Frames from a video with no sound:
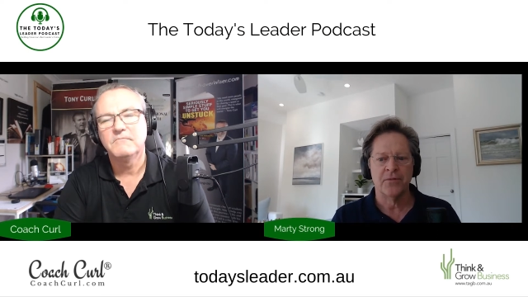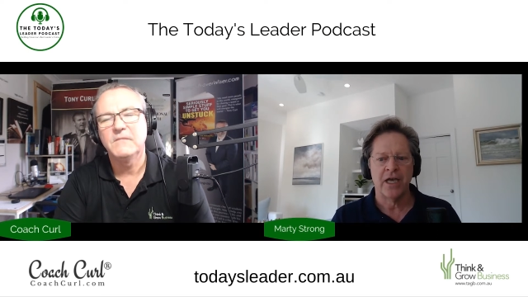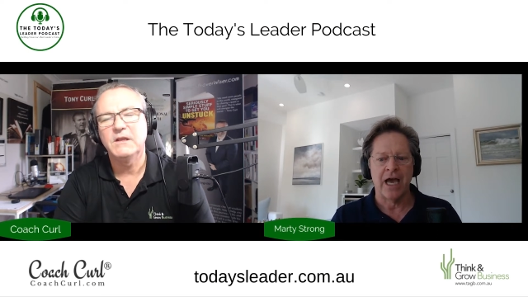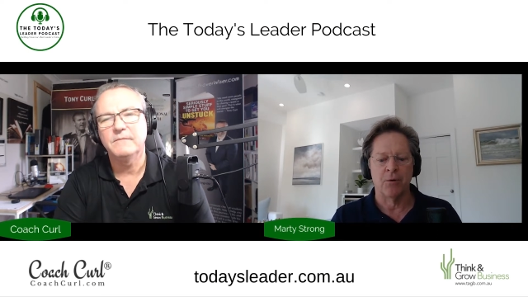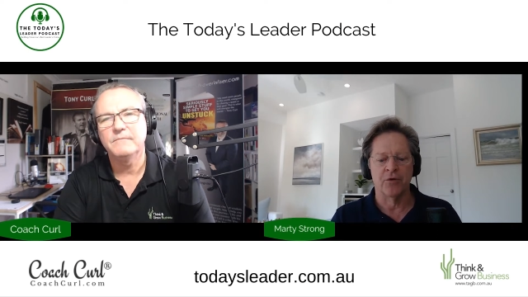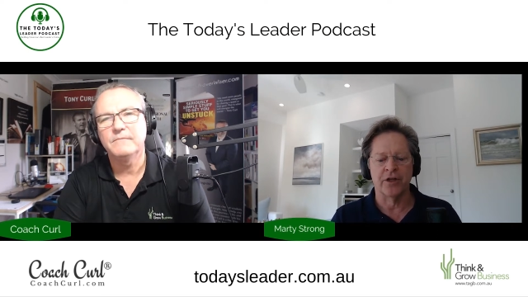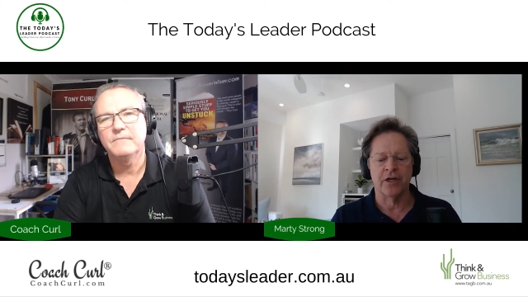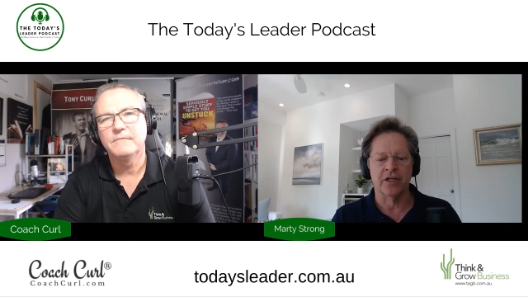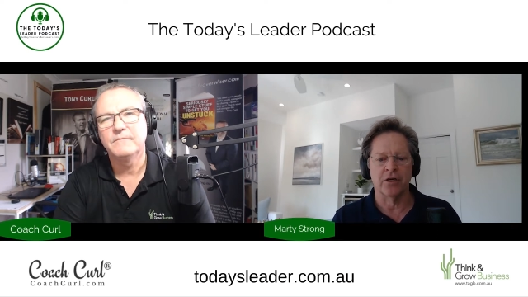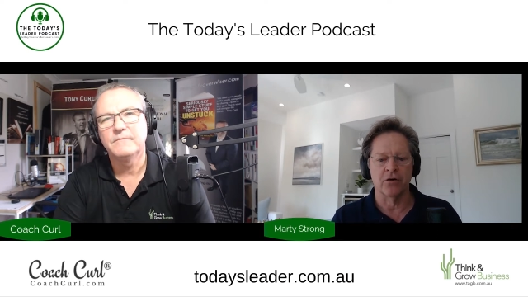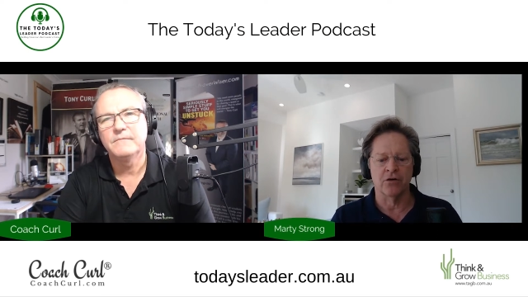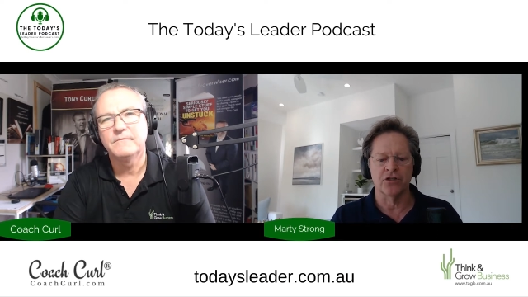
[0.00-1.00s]
Speaker 1: Yeah. And within a
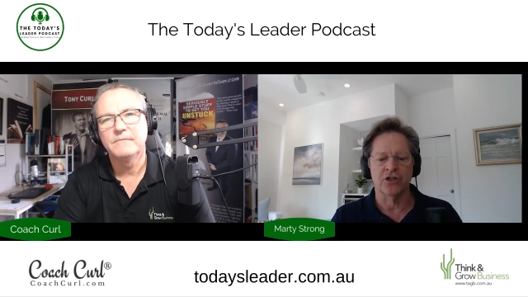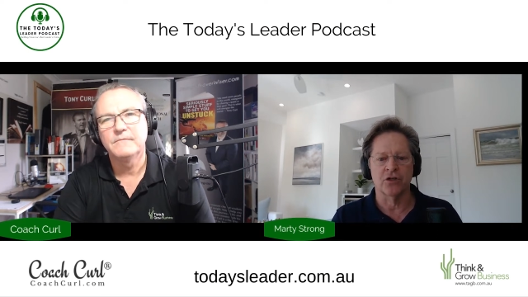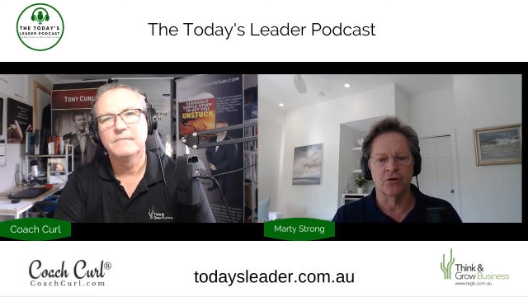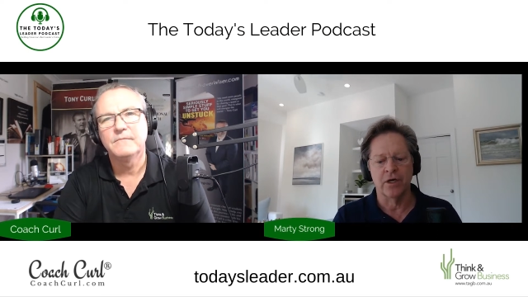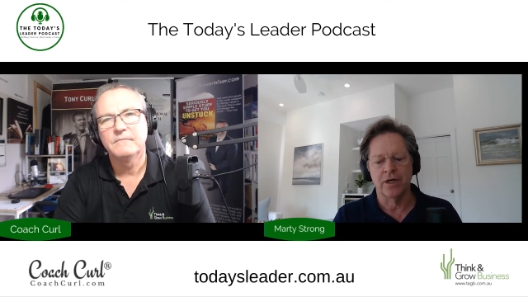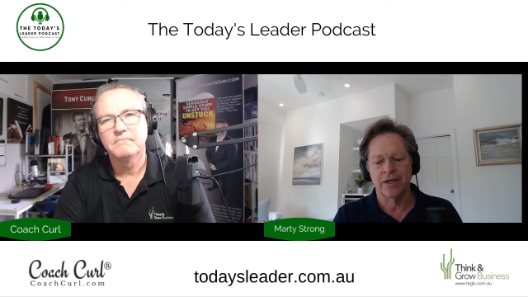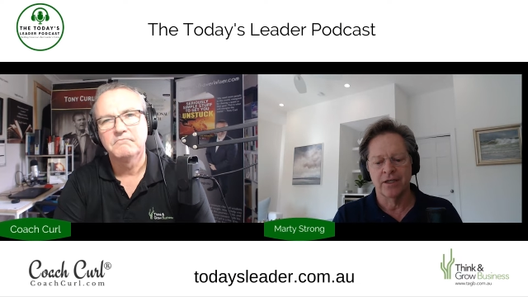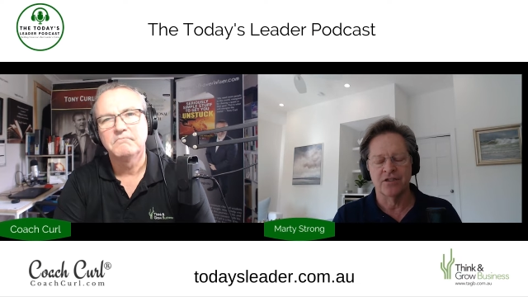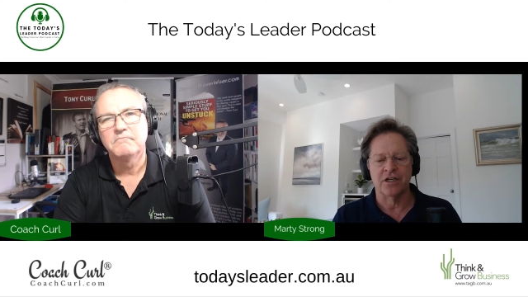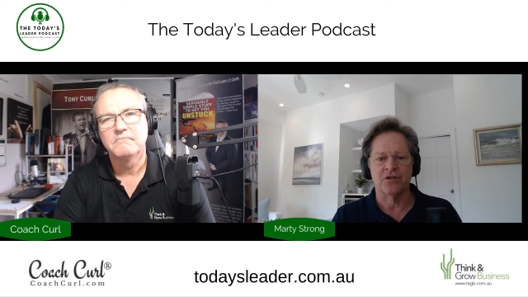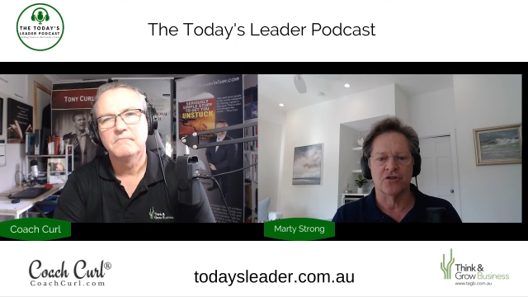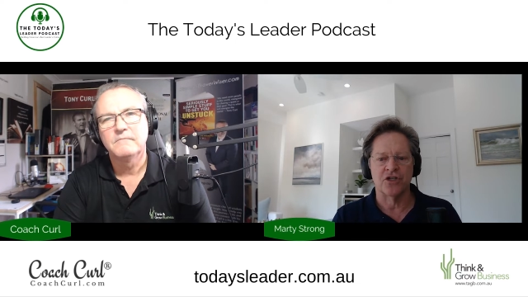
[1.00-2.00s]
year or two,
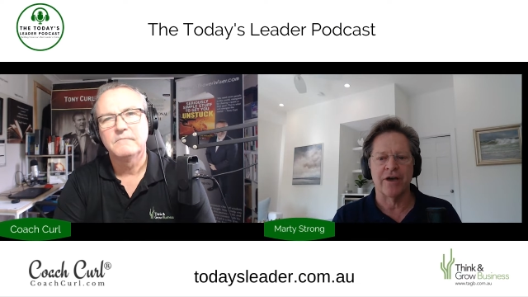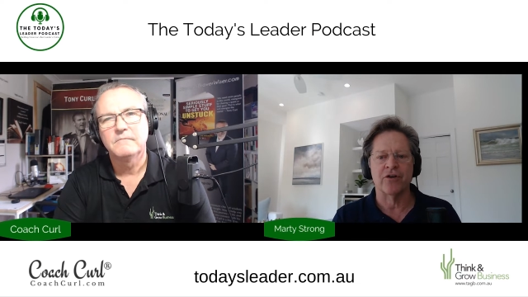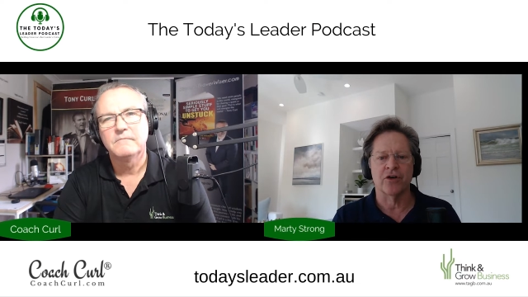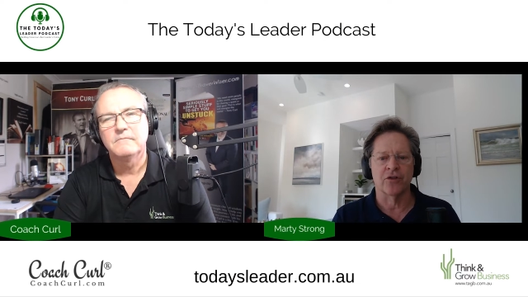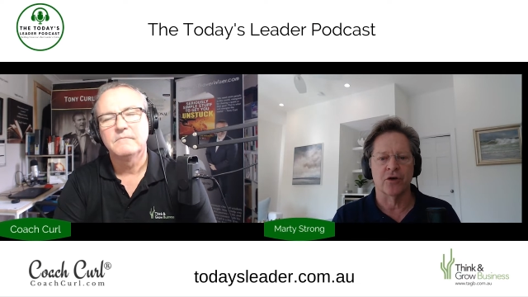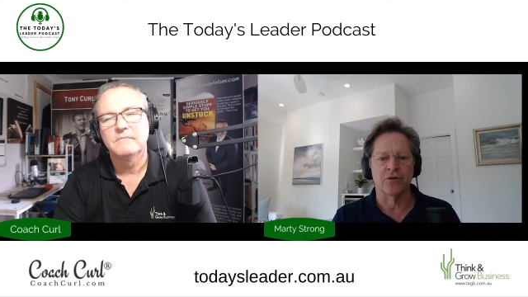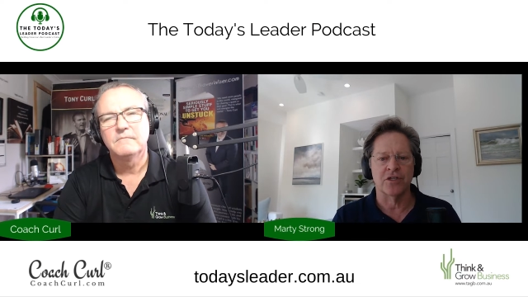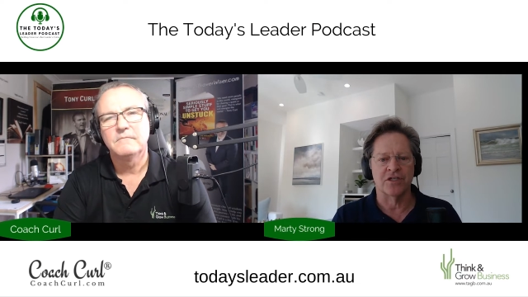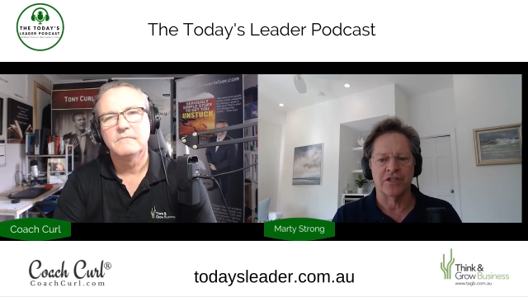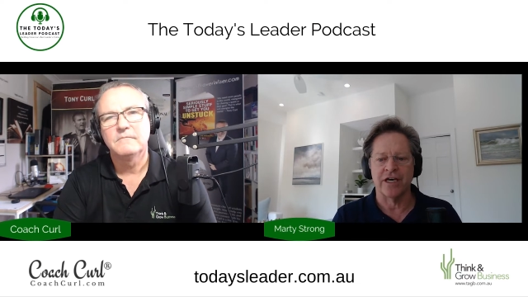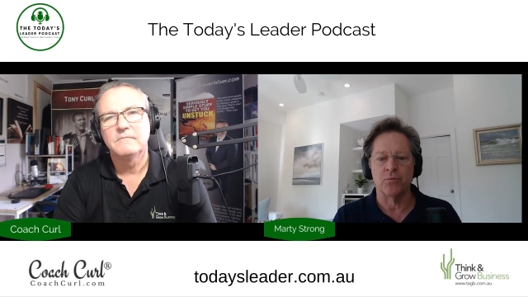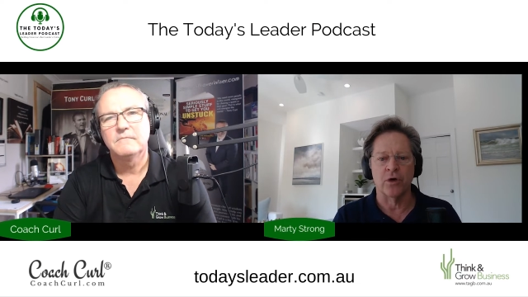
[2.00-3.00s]
six or seven of those, he
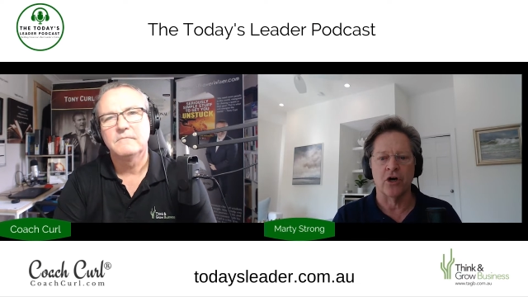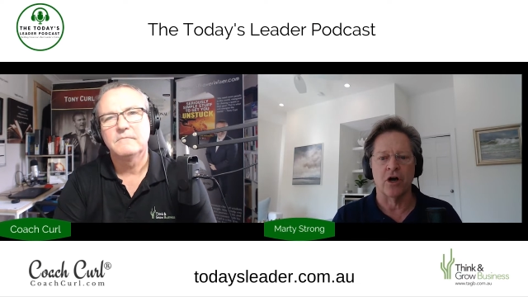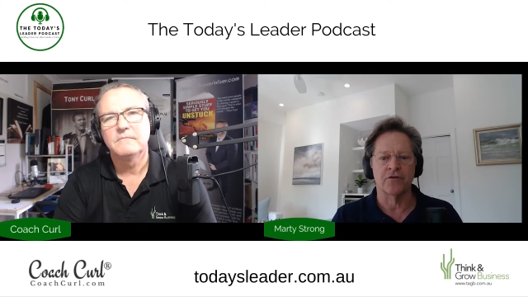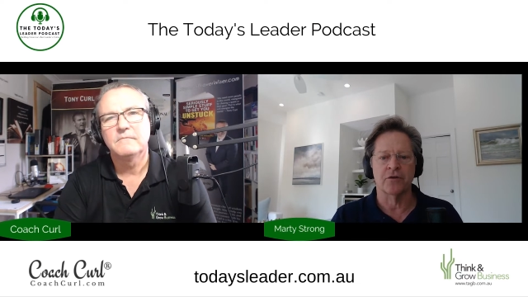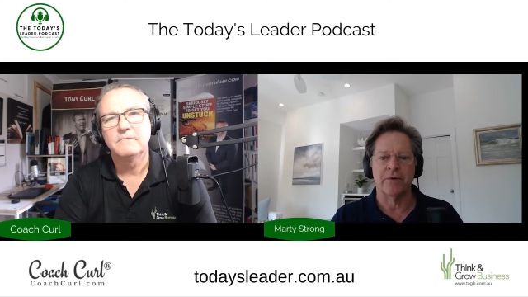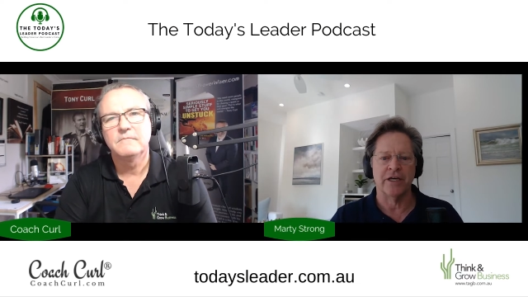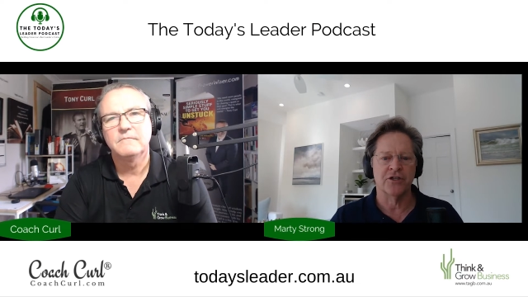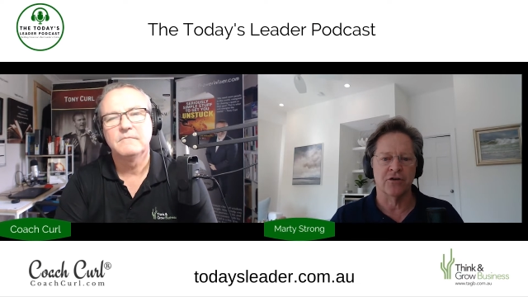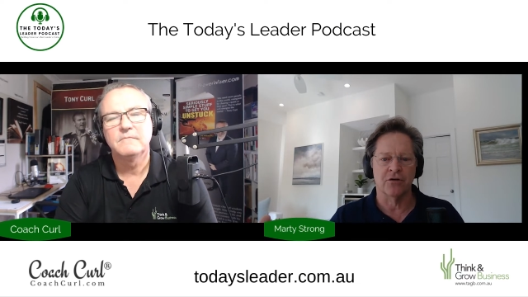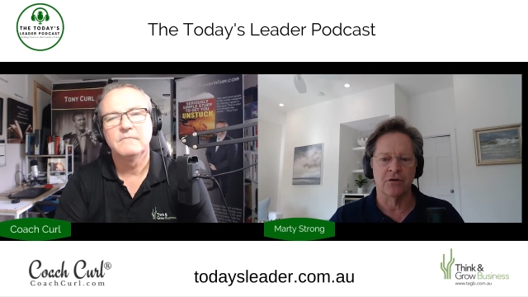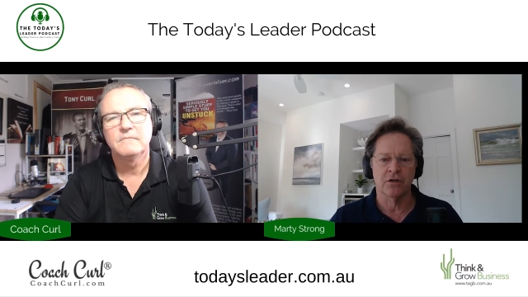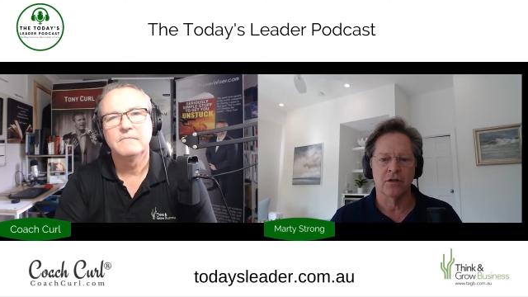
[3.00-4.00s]
said, went off to
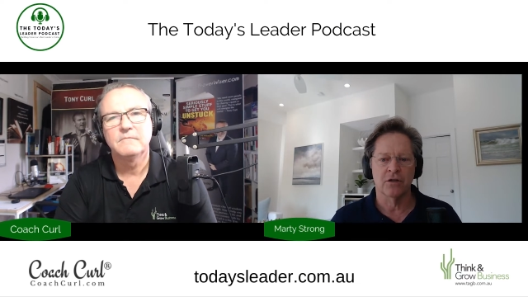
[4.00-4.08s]
major